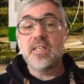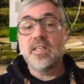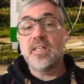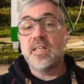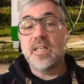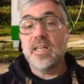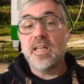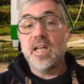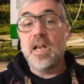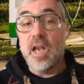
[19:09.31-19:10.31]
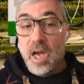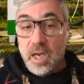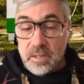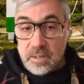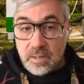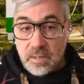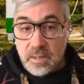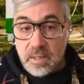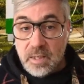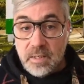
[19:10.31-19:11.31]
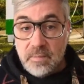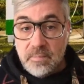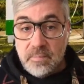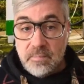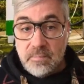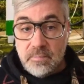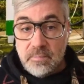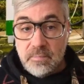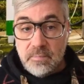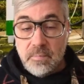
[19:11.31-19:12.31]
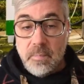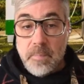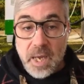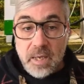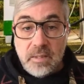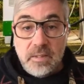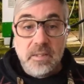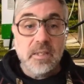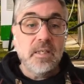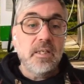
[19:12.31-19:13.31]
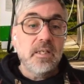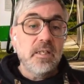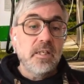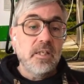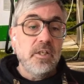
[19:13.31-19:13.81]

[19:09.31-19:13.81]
but you take the car that is already there and has,